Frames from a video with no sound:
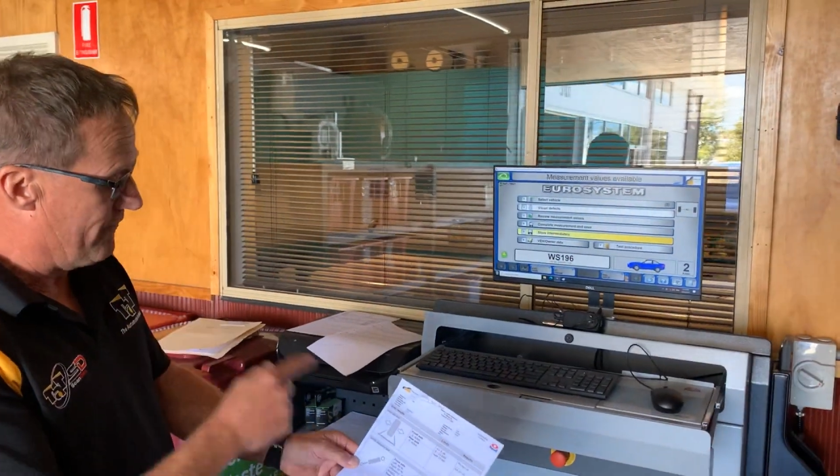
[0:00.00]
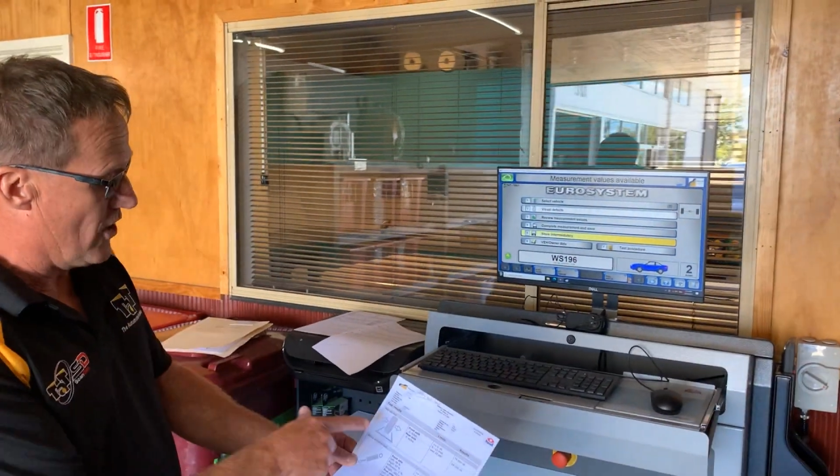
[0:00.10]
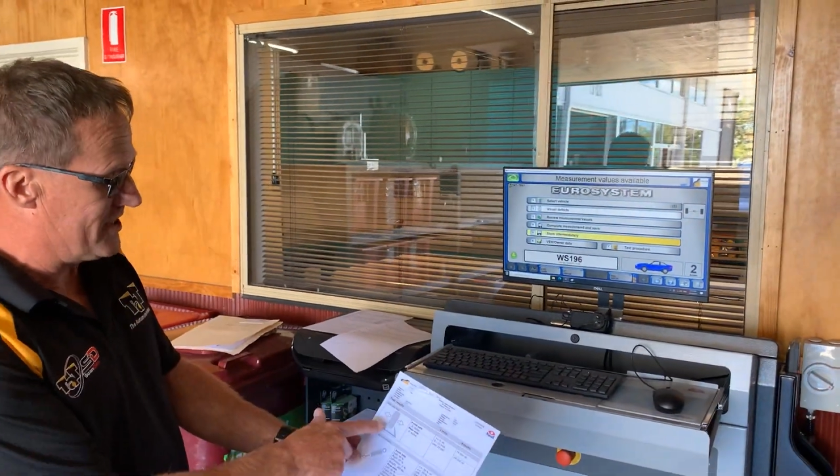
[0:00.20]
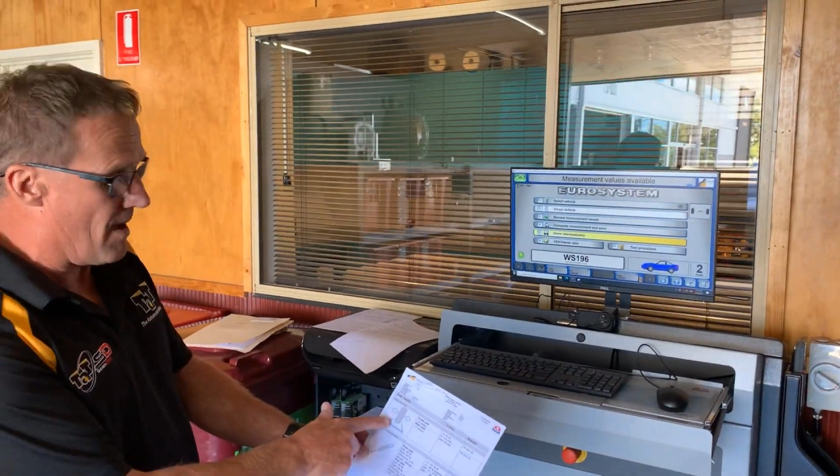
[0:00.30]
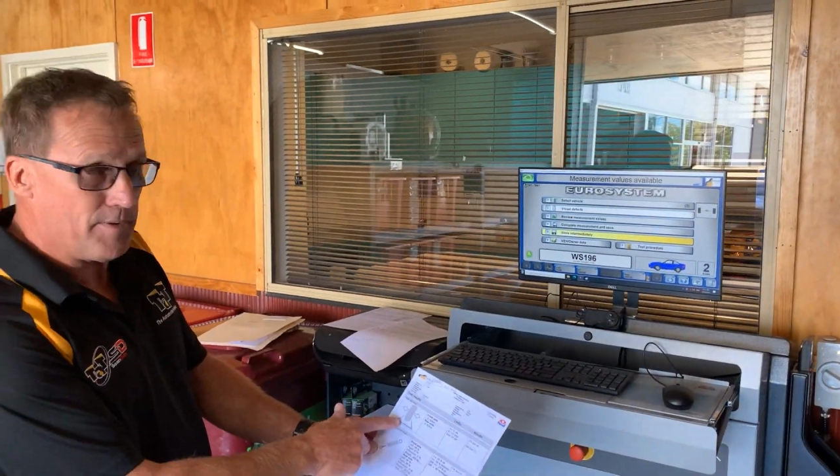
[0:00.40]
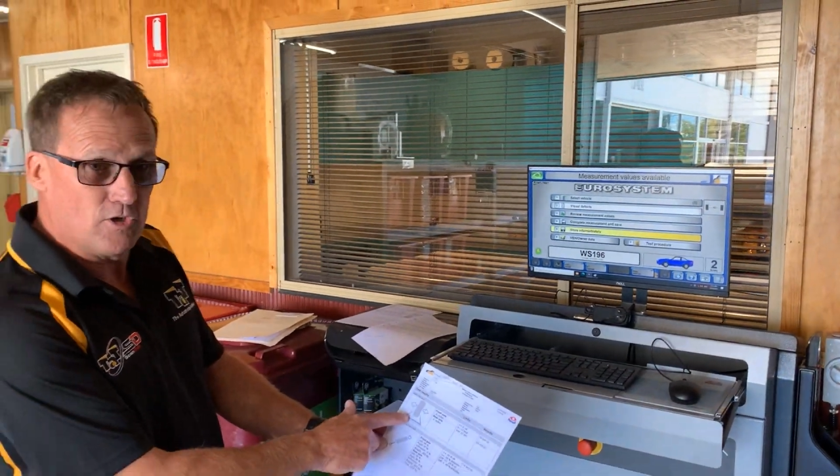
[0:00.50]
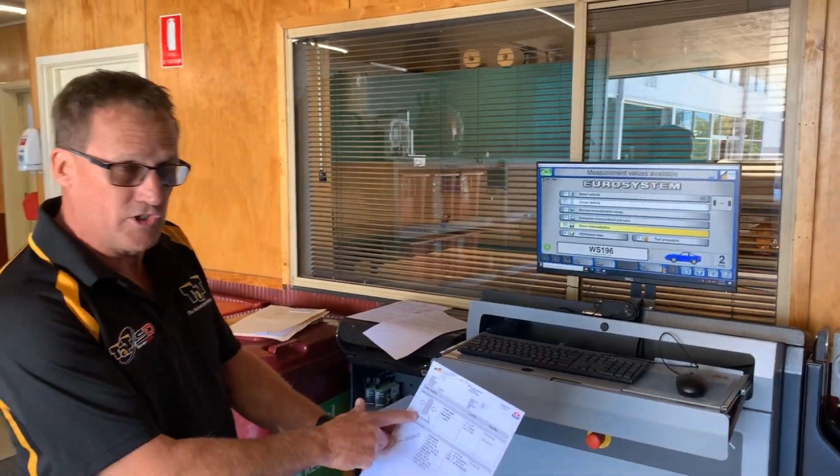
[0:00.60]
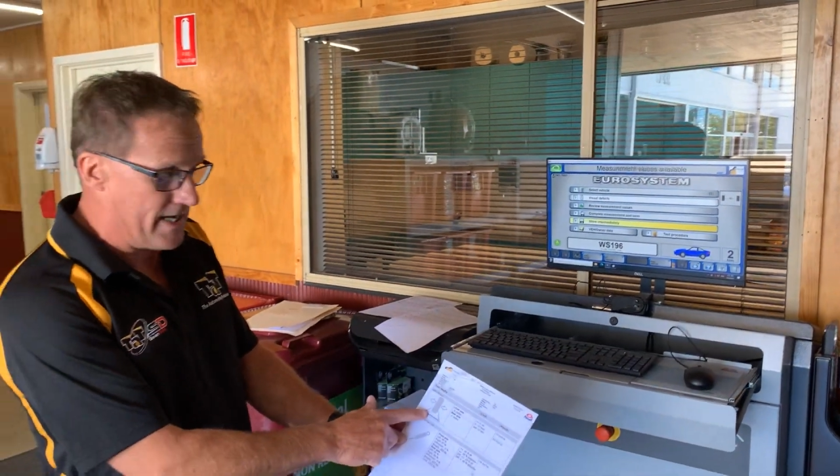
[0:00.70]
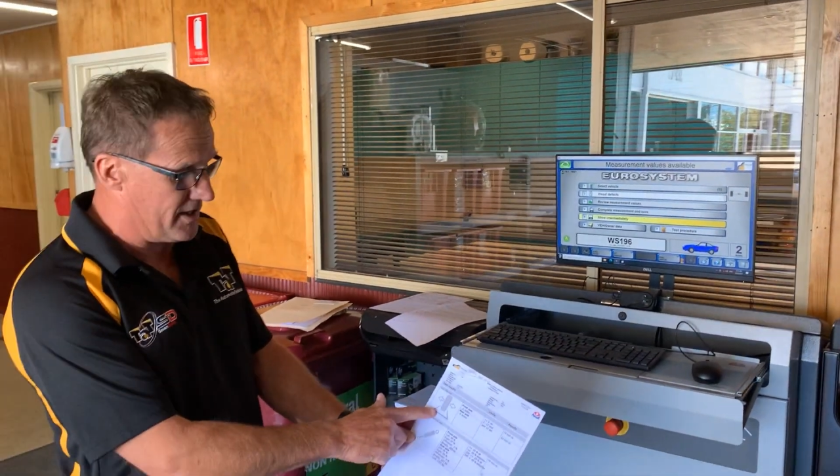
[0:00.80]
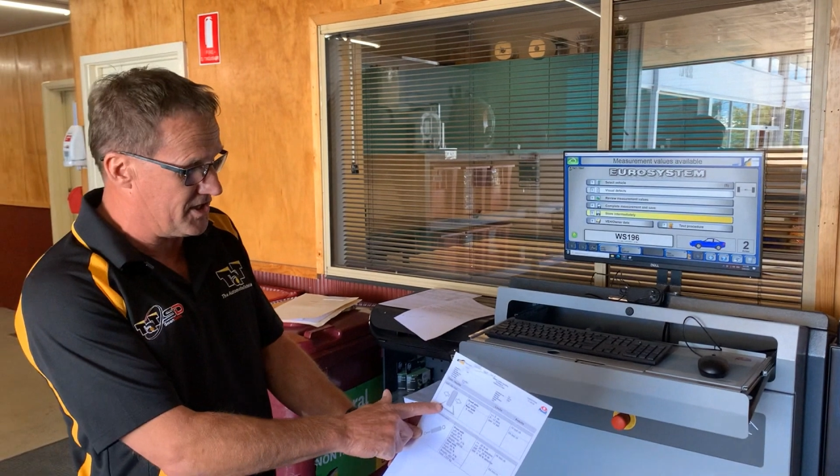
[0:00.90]
first up it'll
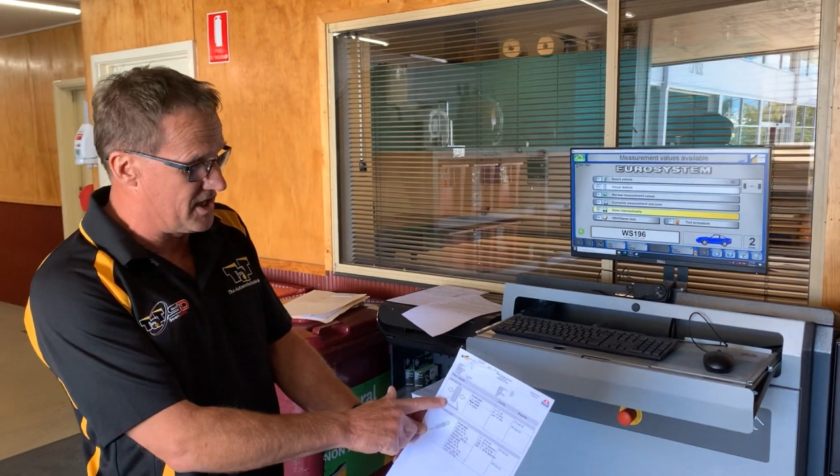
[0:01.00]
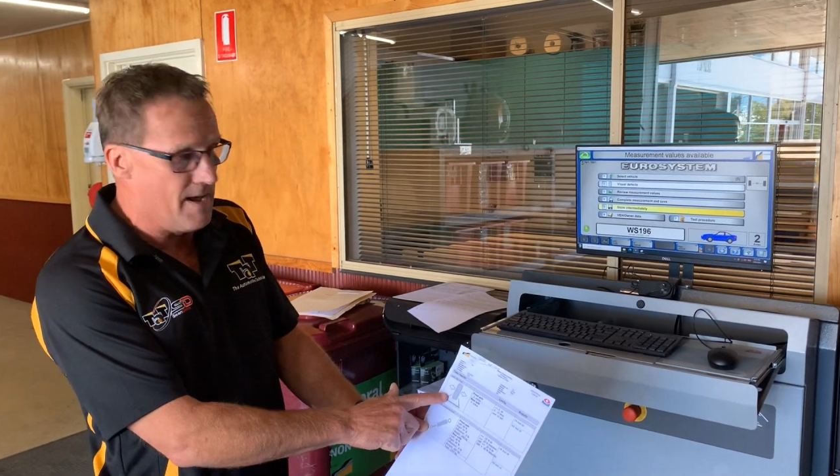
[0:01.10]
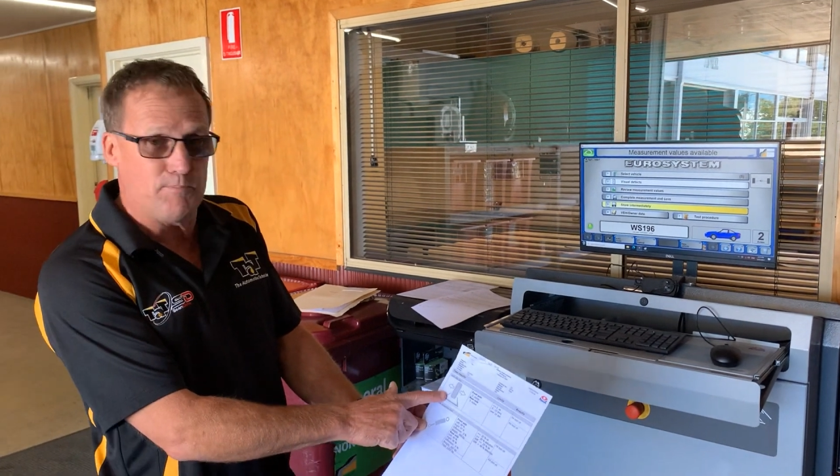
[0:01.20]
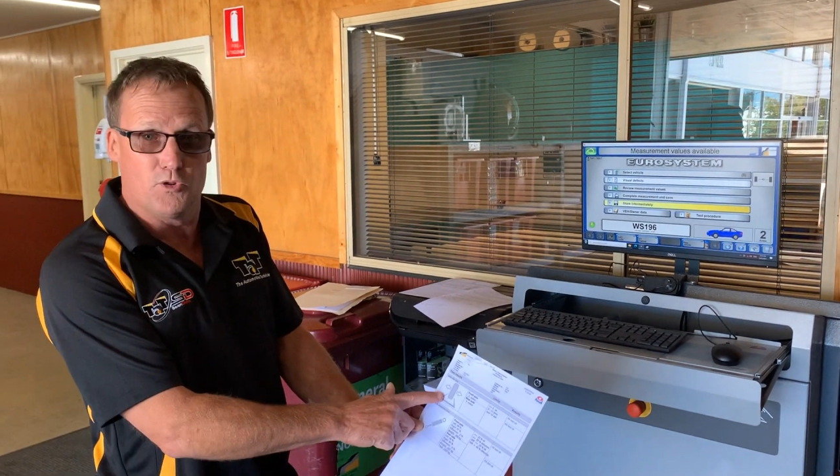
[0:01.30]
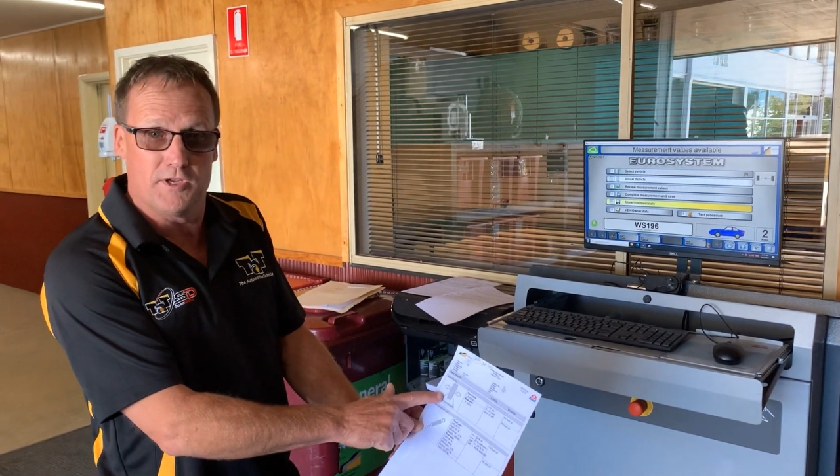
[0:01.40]
check the slip